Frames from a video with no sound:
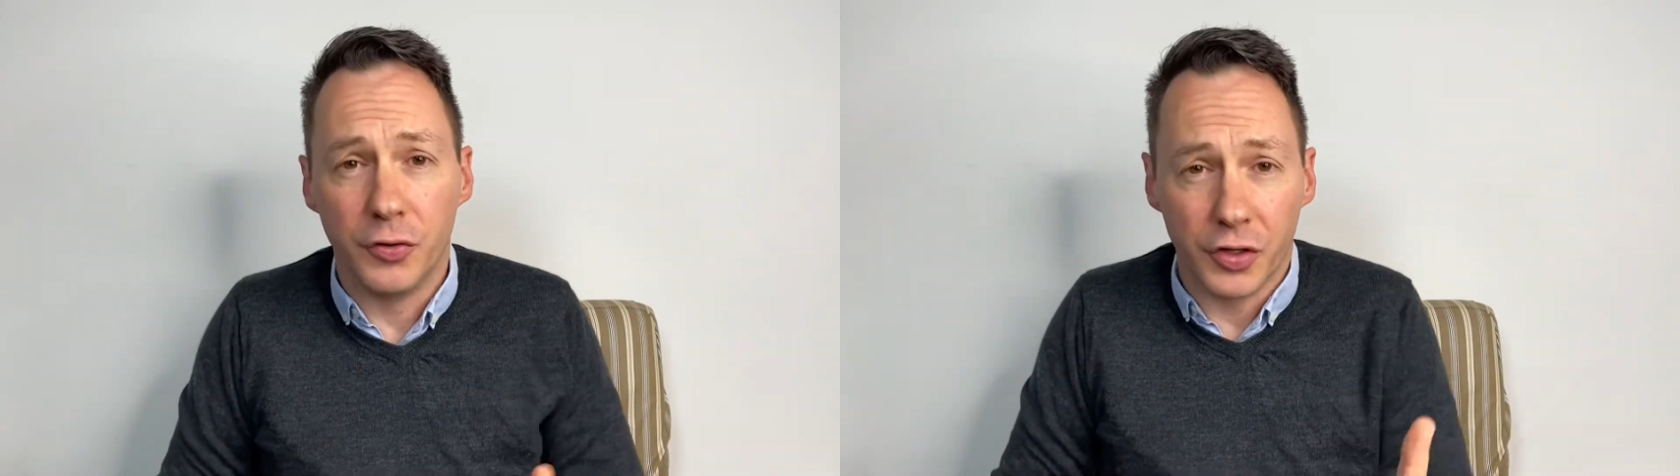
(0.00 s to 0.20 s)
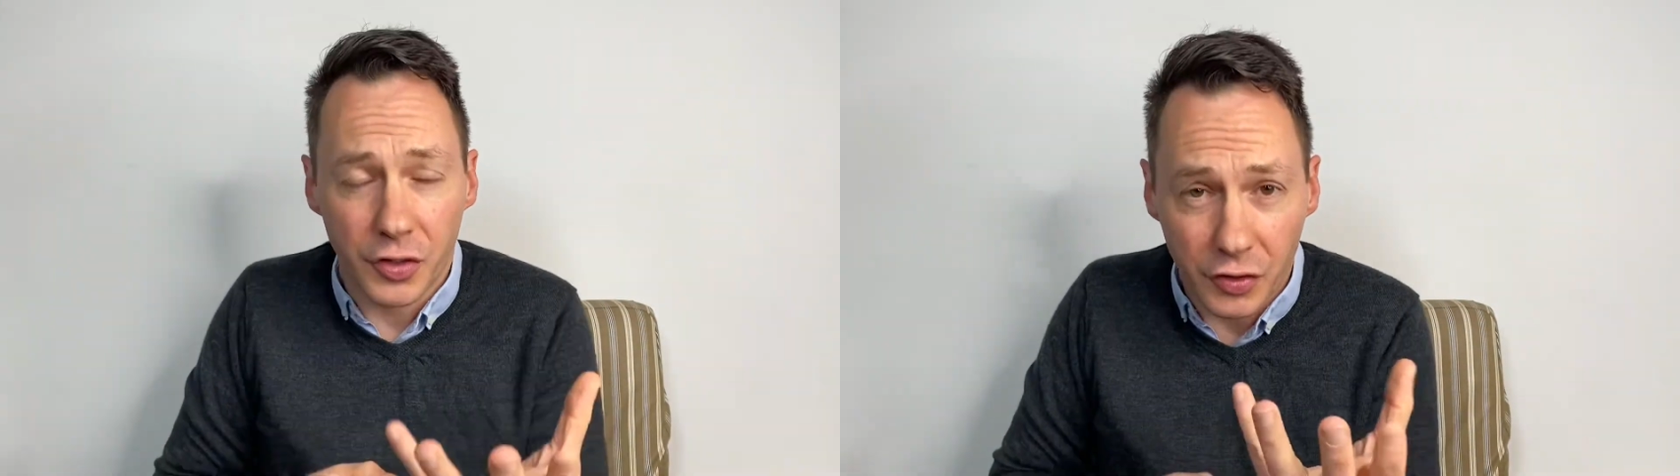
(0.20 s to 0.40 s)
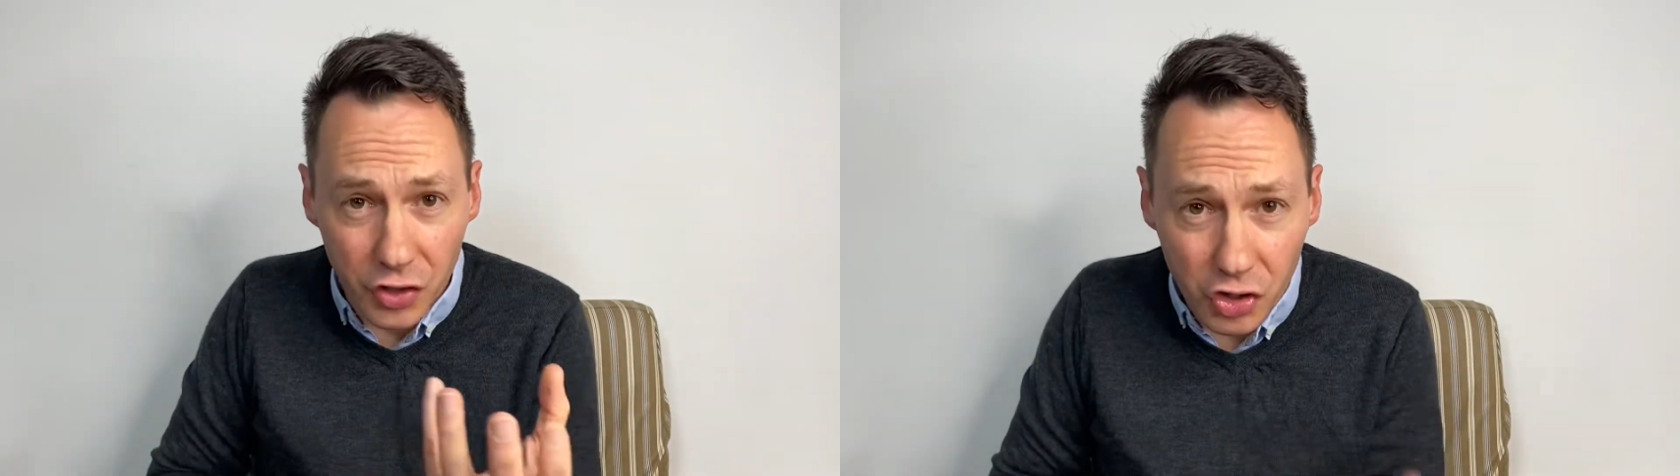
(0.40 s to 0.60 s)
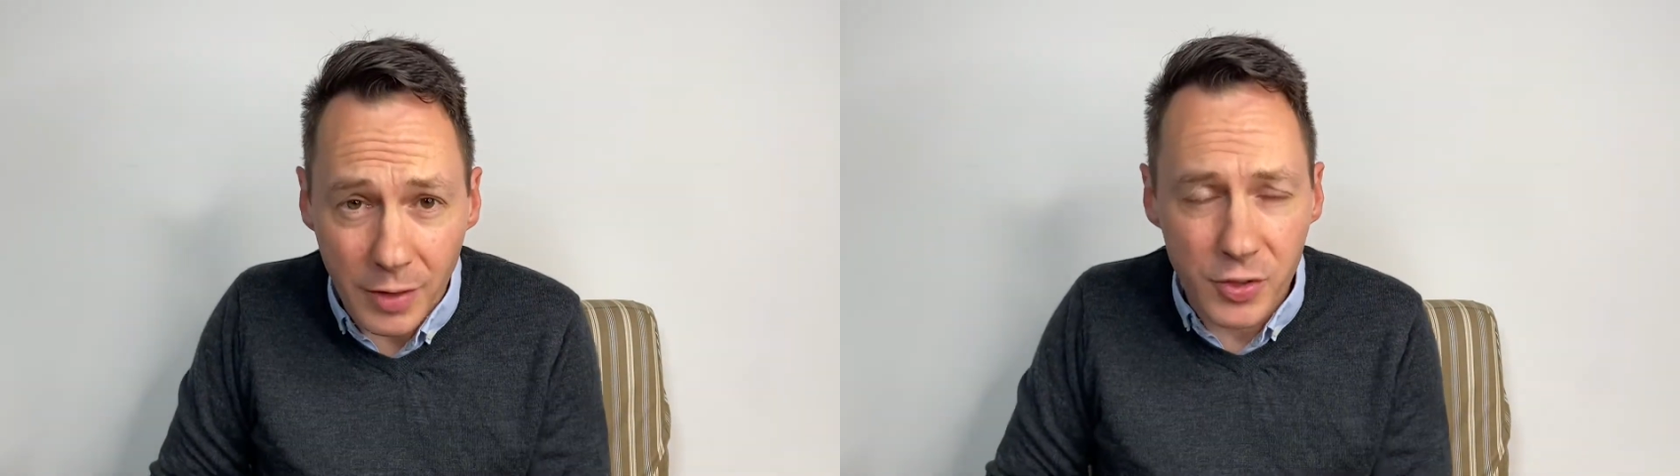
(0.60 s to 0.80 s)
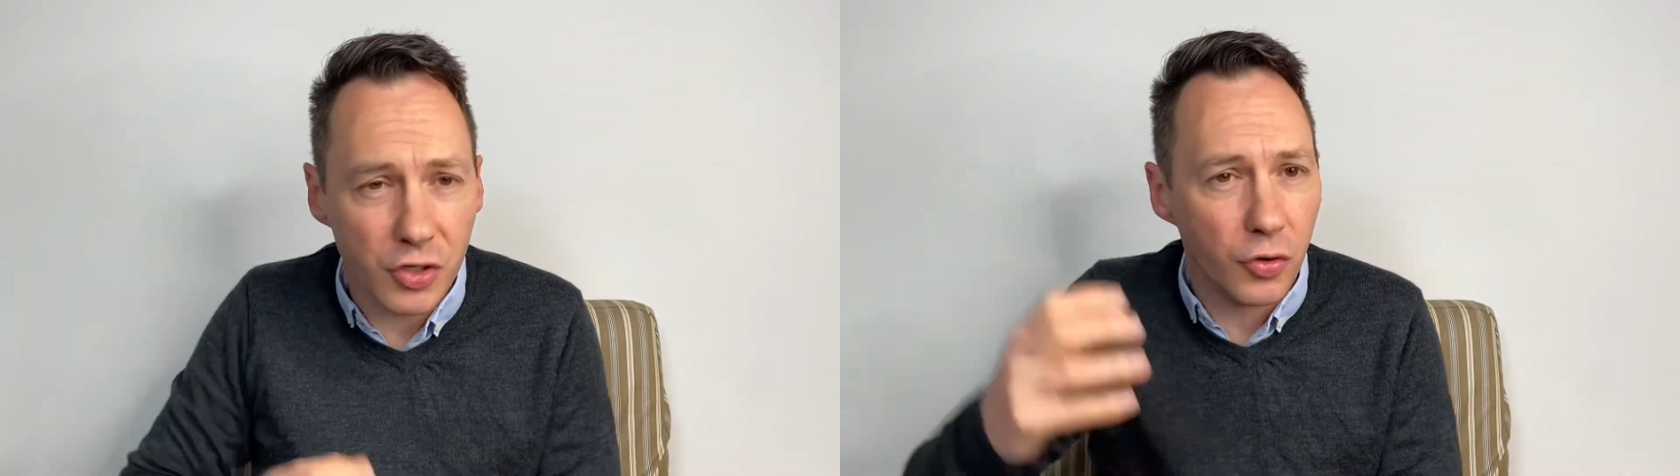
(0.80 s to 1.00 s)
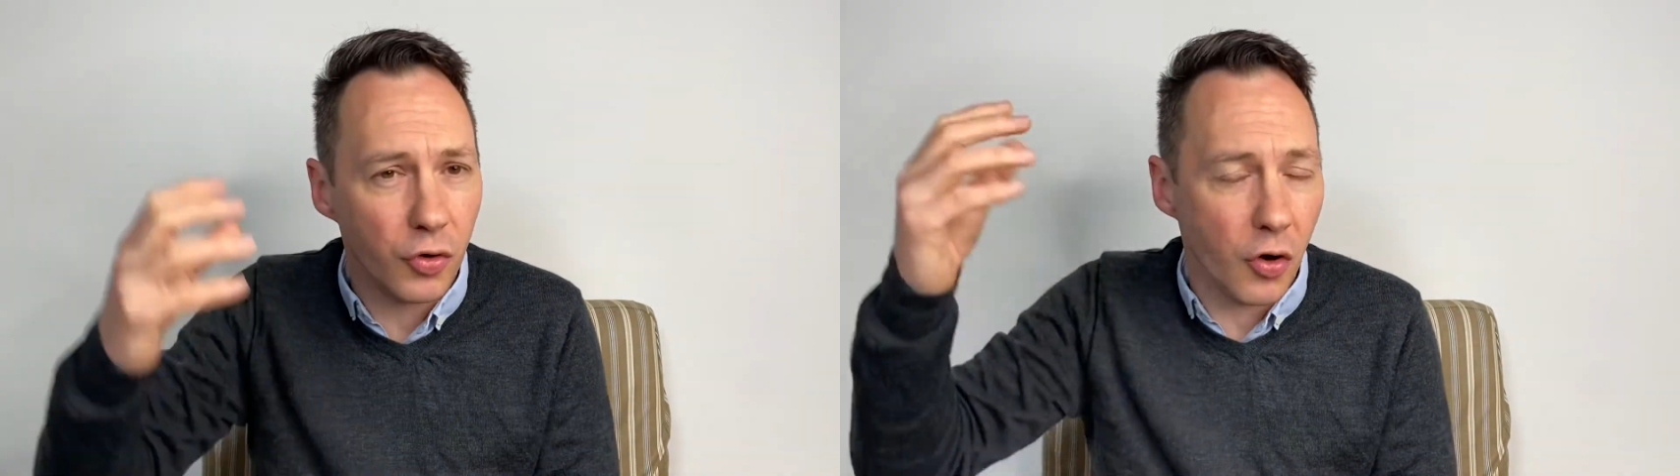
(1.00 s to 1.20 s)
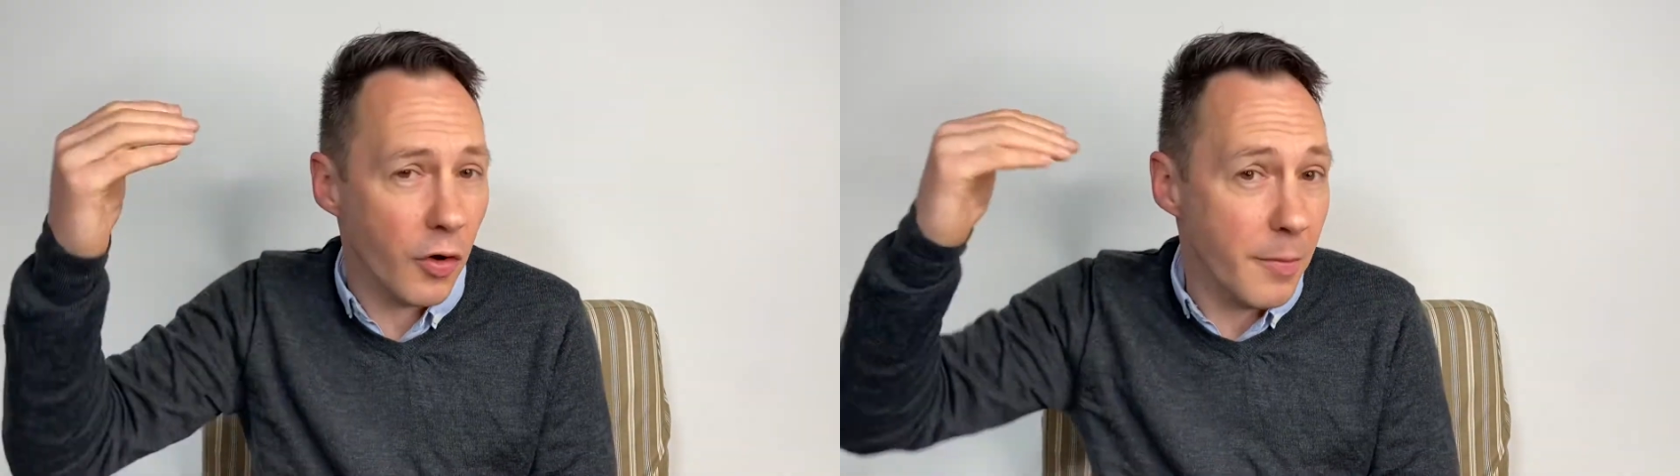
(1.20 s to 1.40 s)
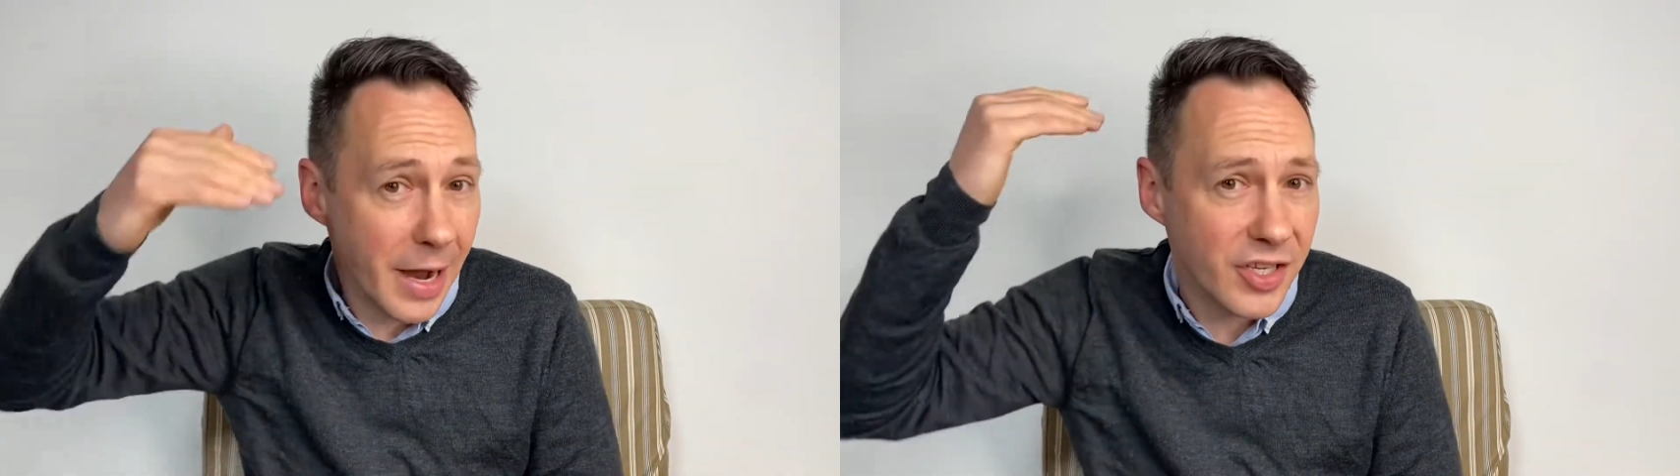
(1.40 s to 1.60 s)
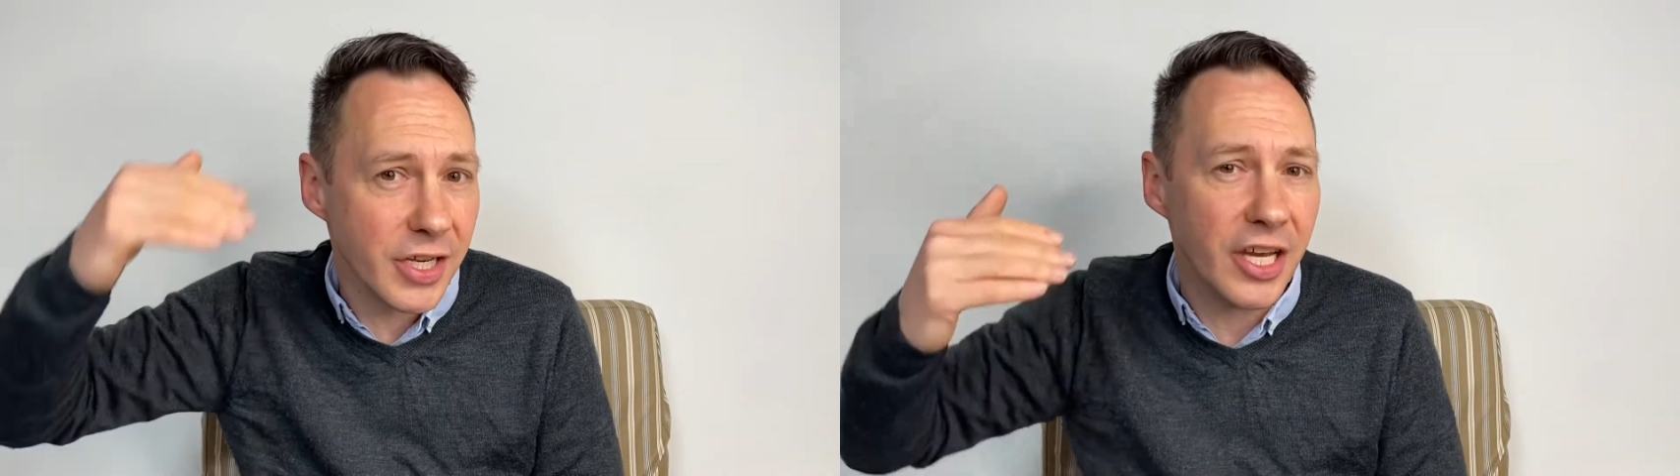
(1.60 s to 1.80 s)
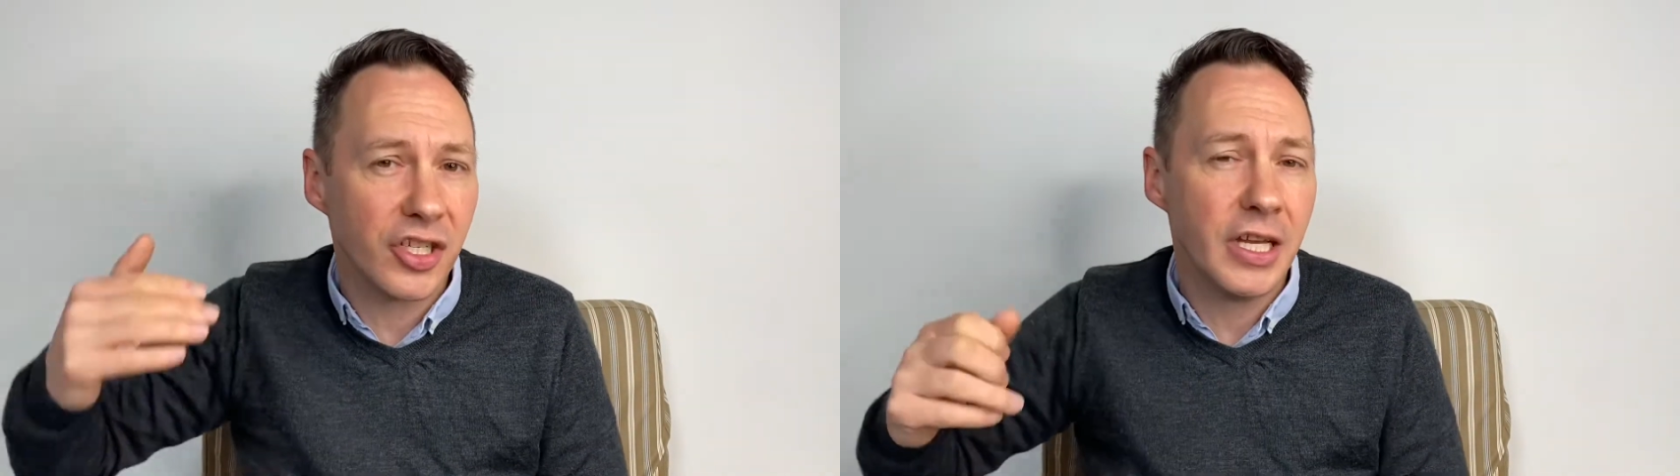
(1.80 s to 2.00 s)
the scripture or our
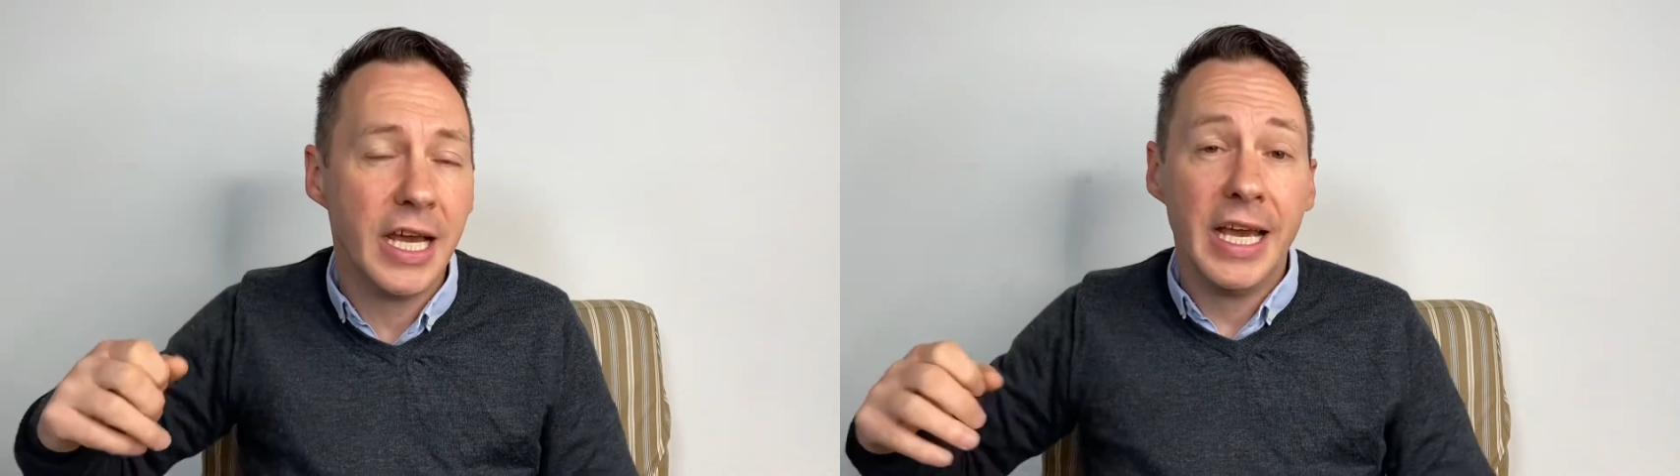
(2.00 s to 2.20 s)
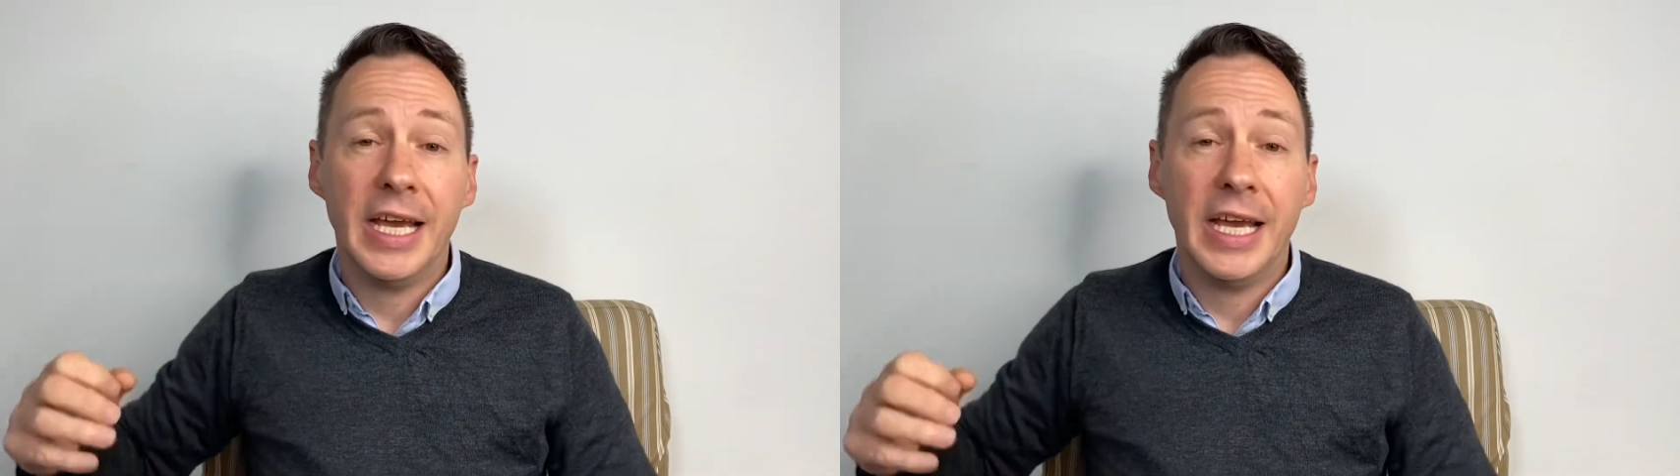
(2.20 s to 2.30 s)
imagination.